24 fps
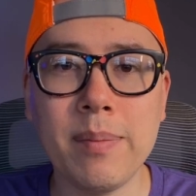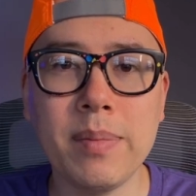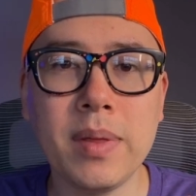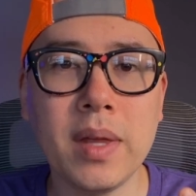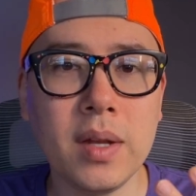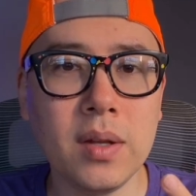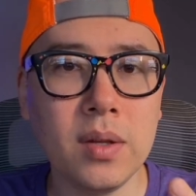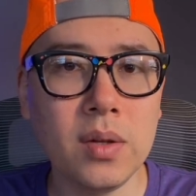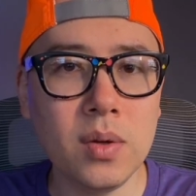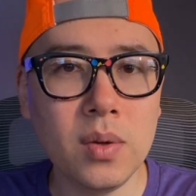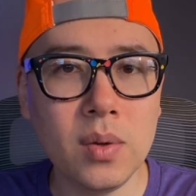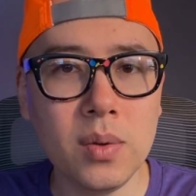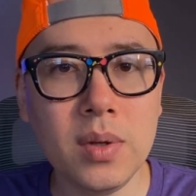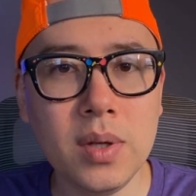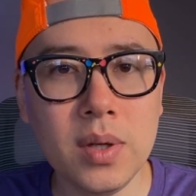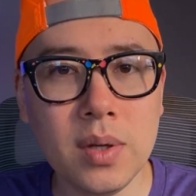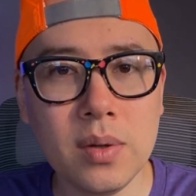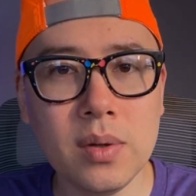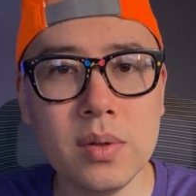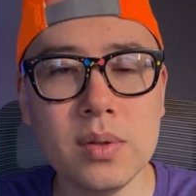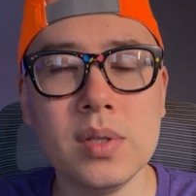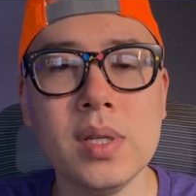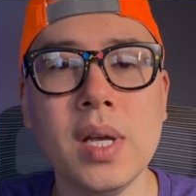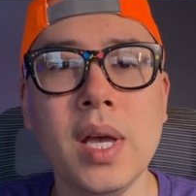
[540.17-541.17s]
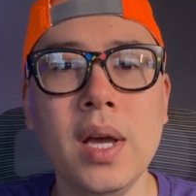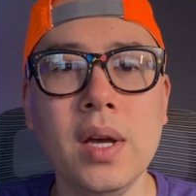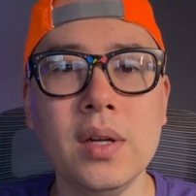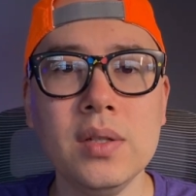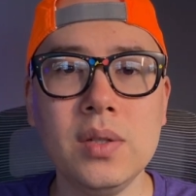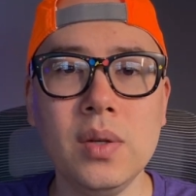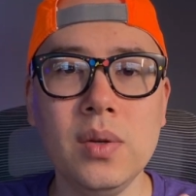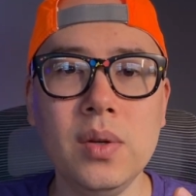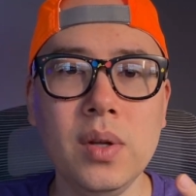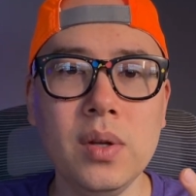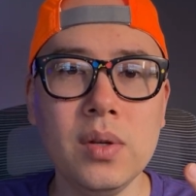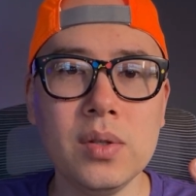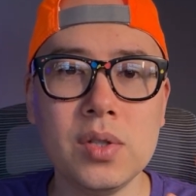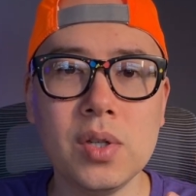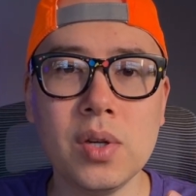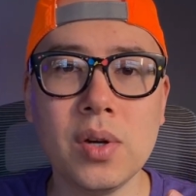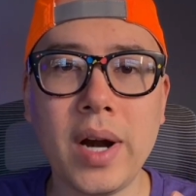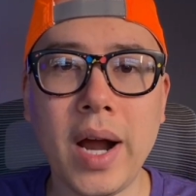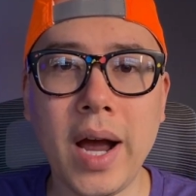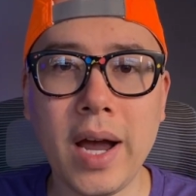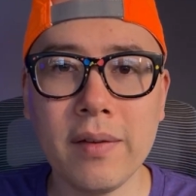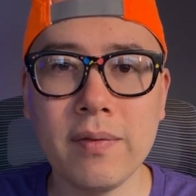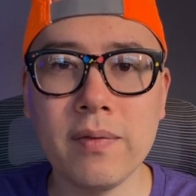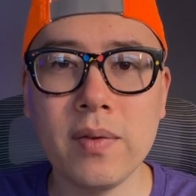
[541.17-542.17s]
that you use to use
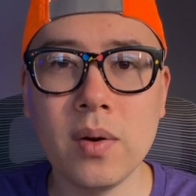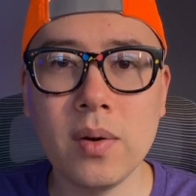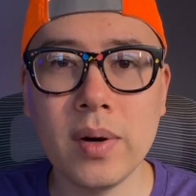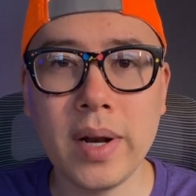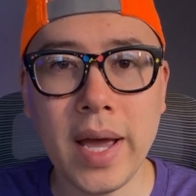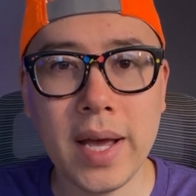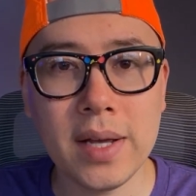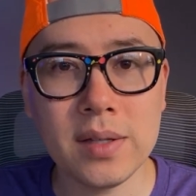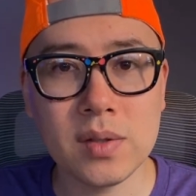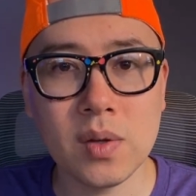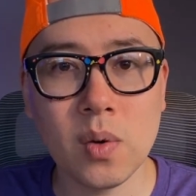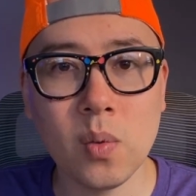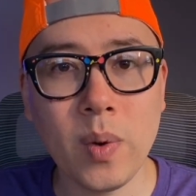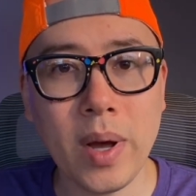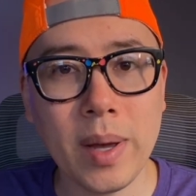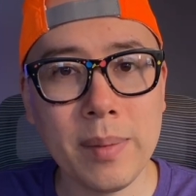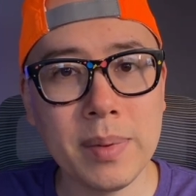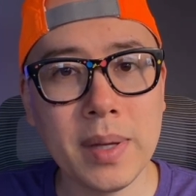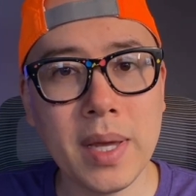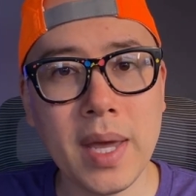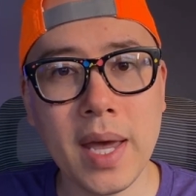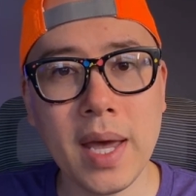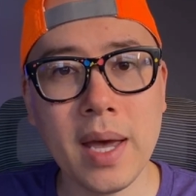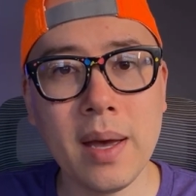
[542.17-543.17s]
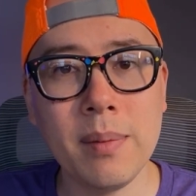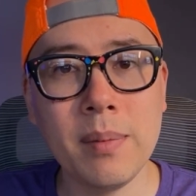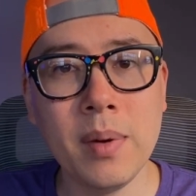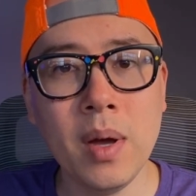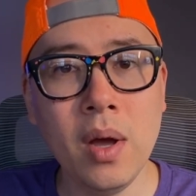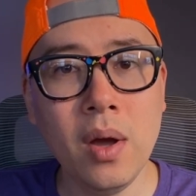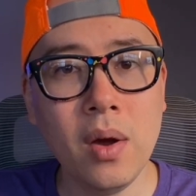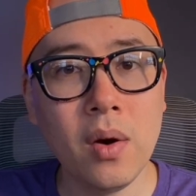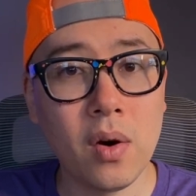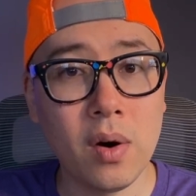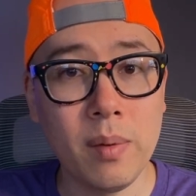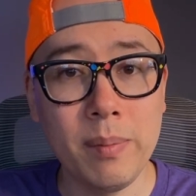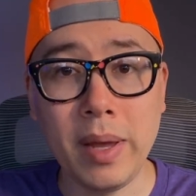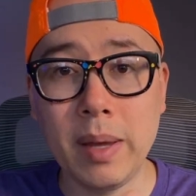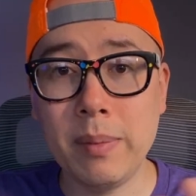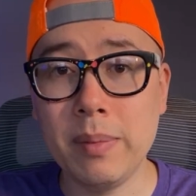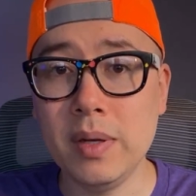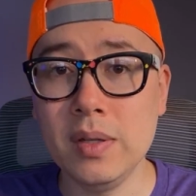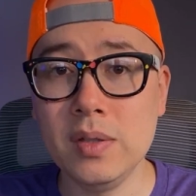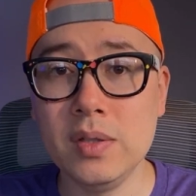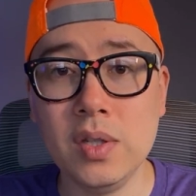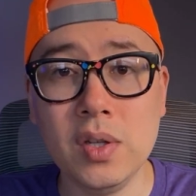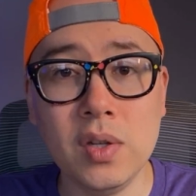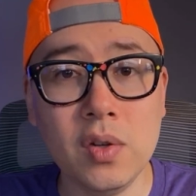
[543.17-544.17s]
your iPhone as a webcam, or
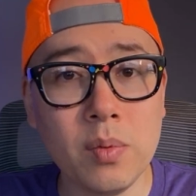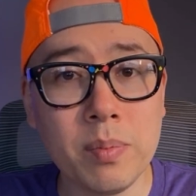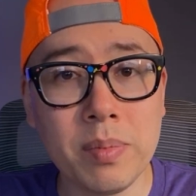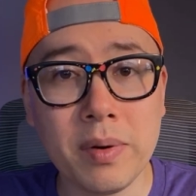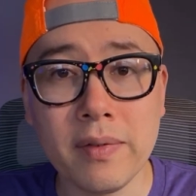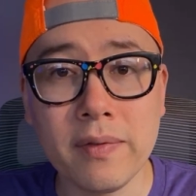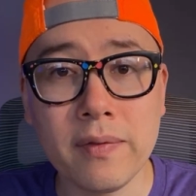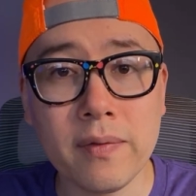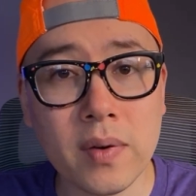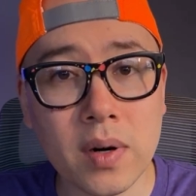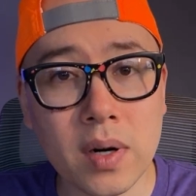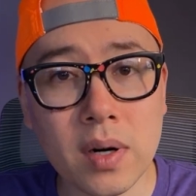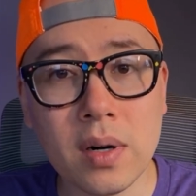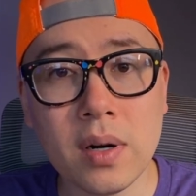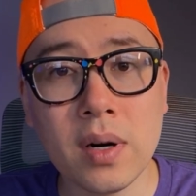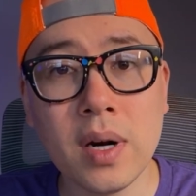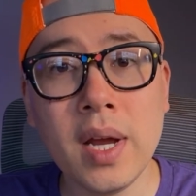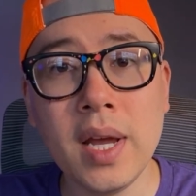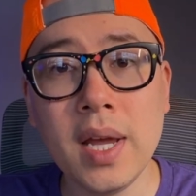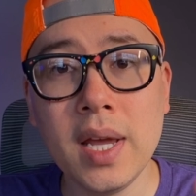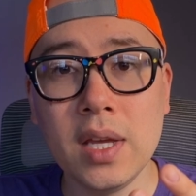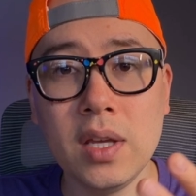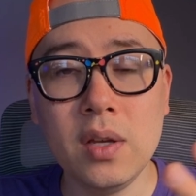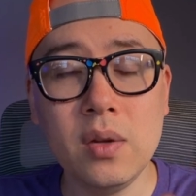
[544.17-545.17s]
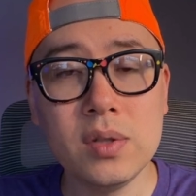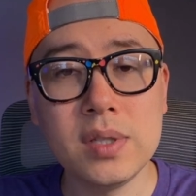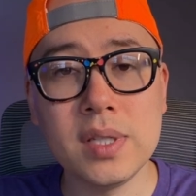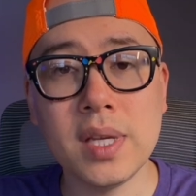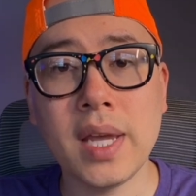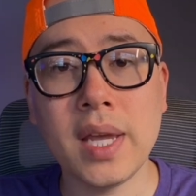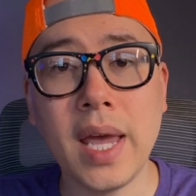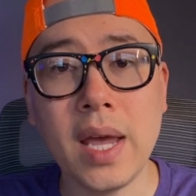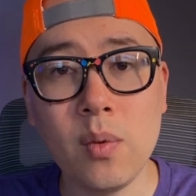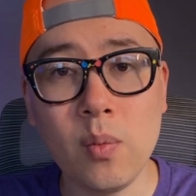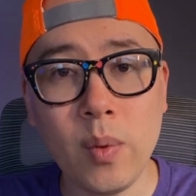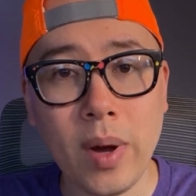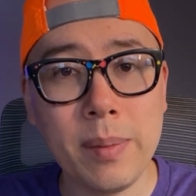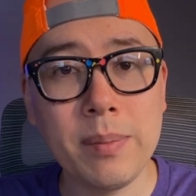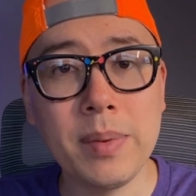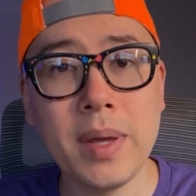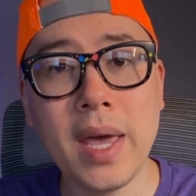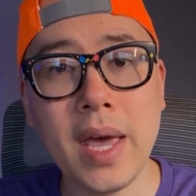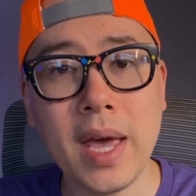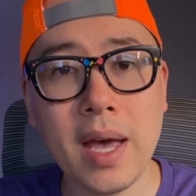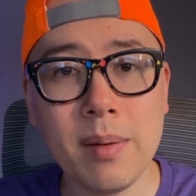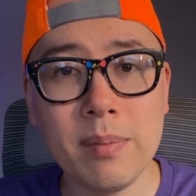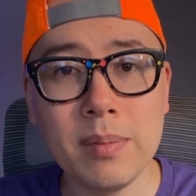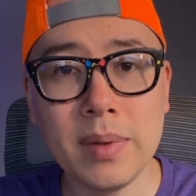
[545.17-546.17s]
maybe do you prefer using a
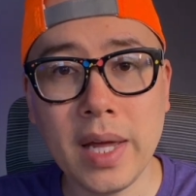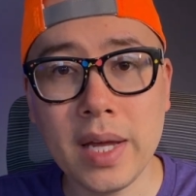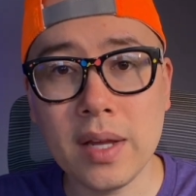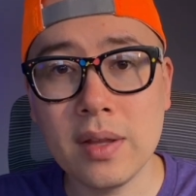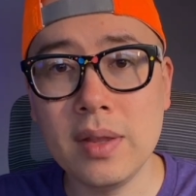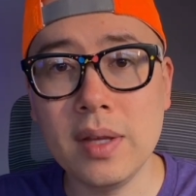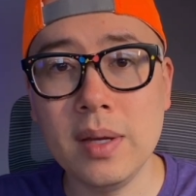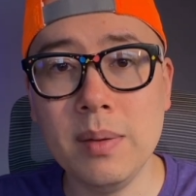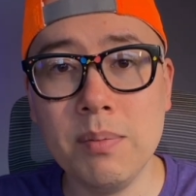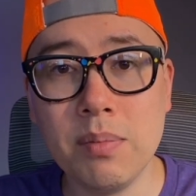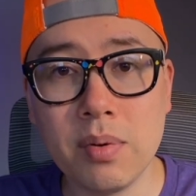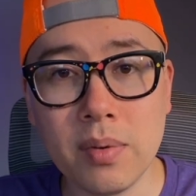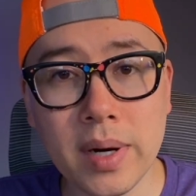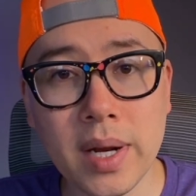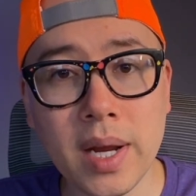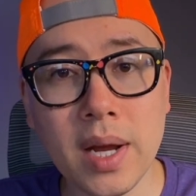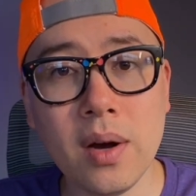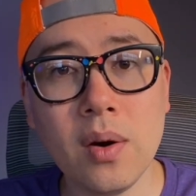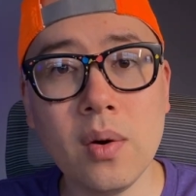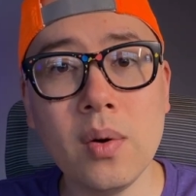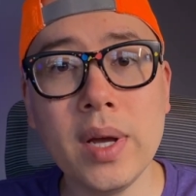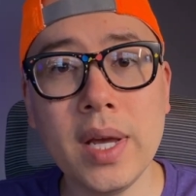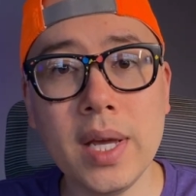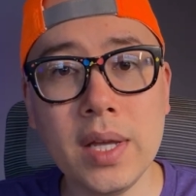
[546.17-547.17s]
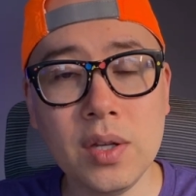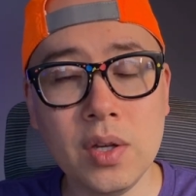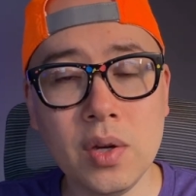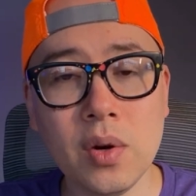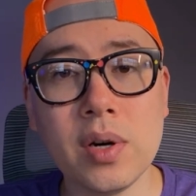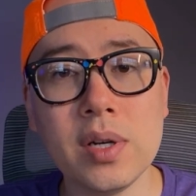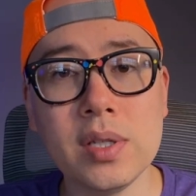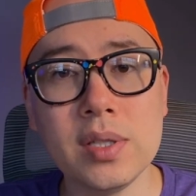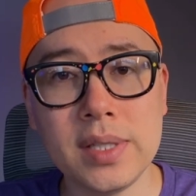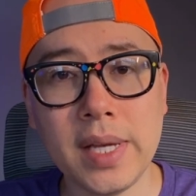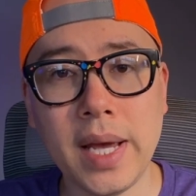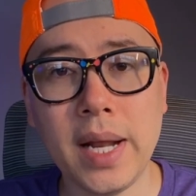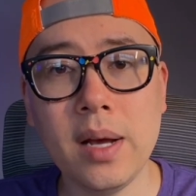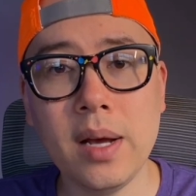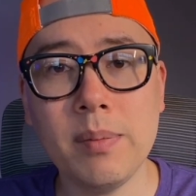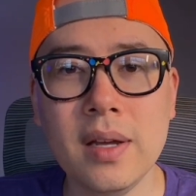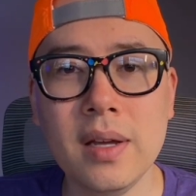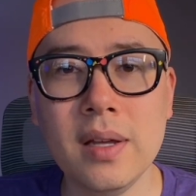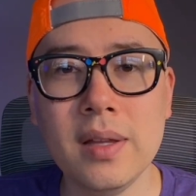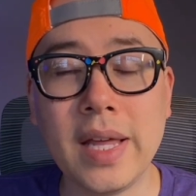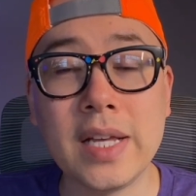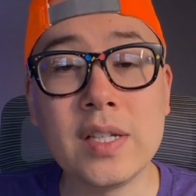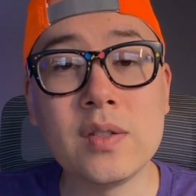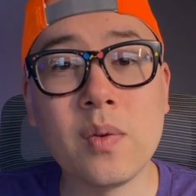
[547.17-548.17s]
webcam like the Brio in your setup?
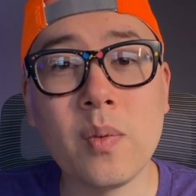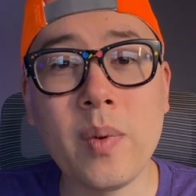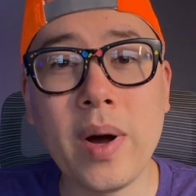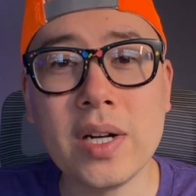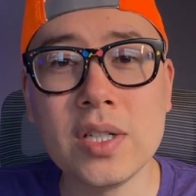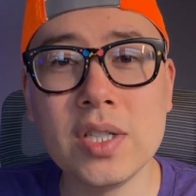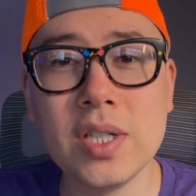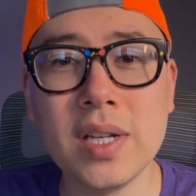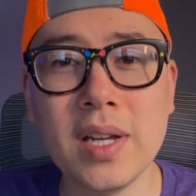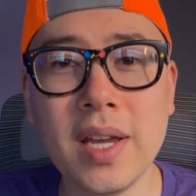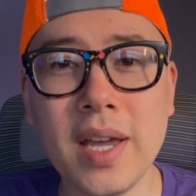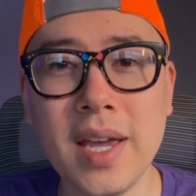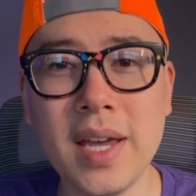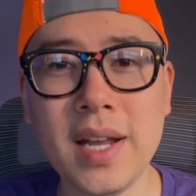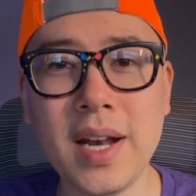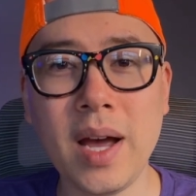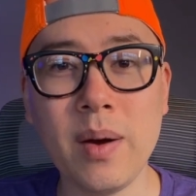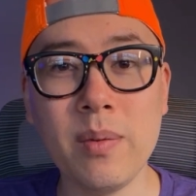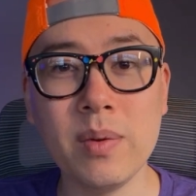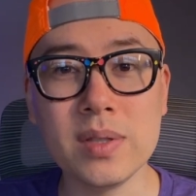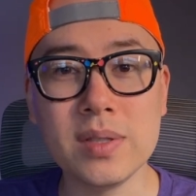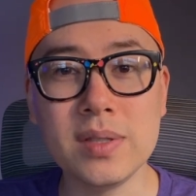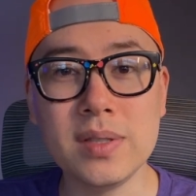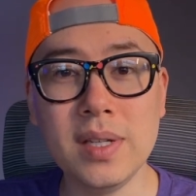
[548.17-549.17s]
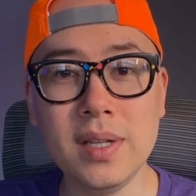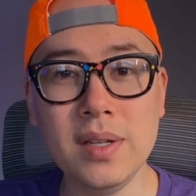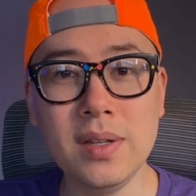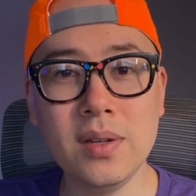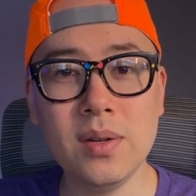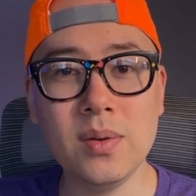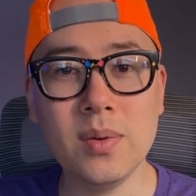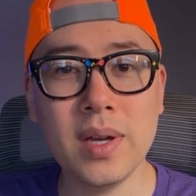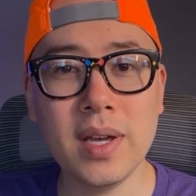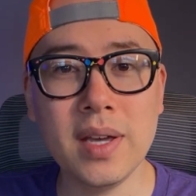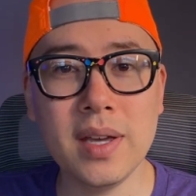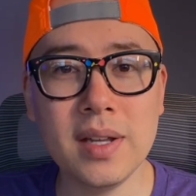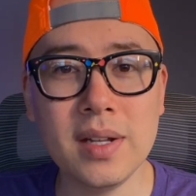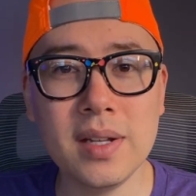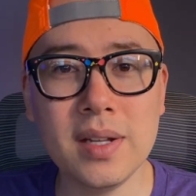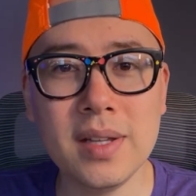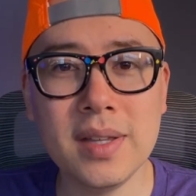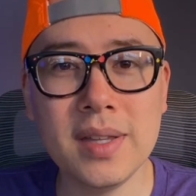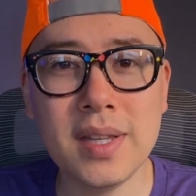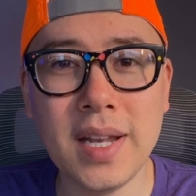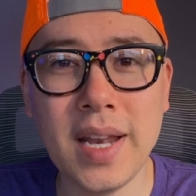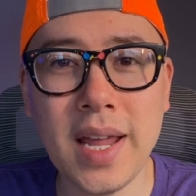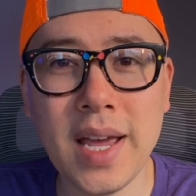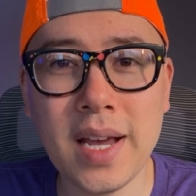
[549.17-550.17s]
Thanks for watching and I will see you in
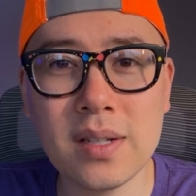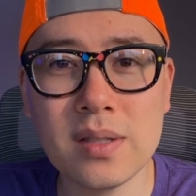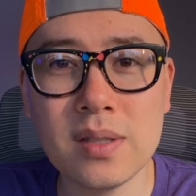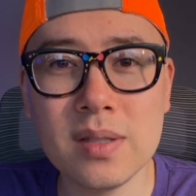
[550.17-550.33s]
the next